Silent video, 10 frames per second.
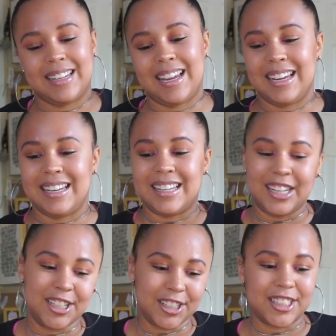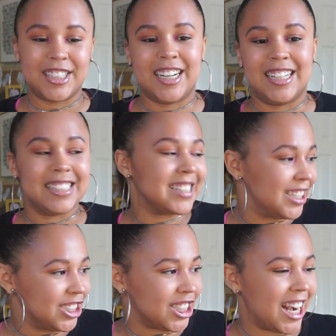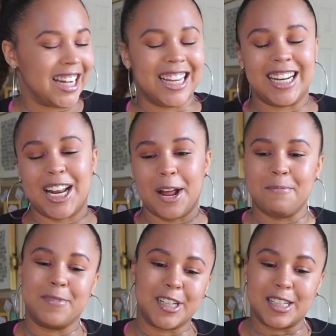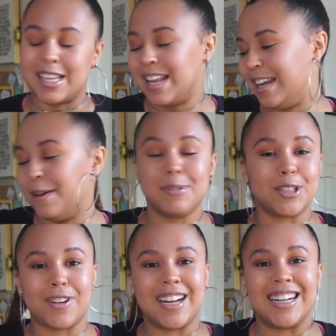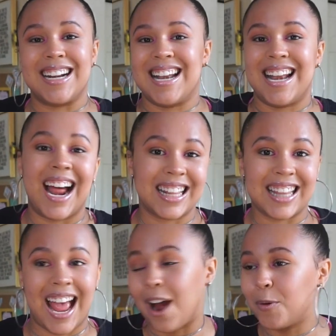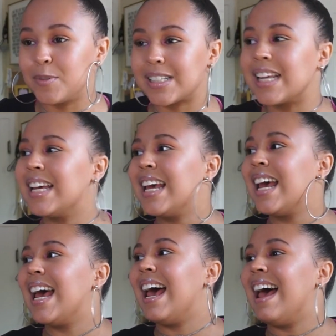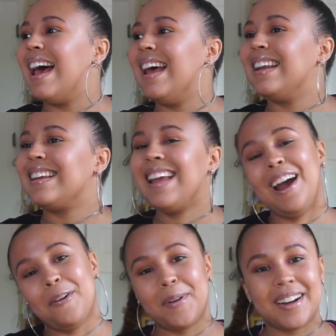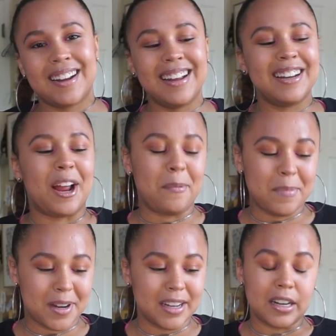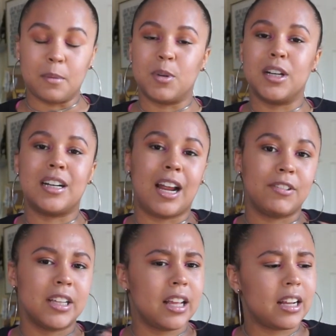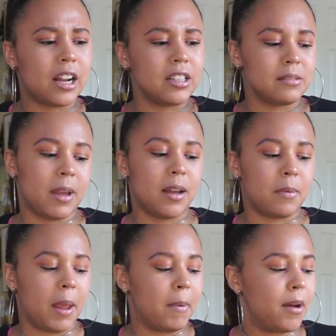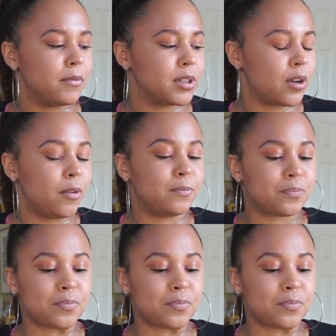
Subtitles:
and here and the sun's shining and I'm just, Nips is right here and not out. And yeah, we're good. I'm good. I really like how this makeup came out. So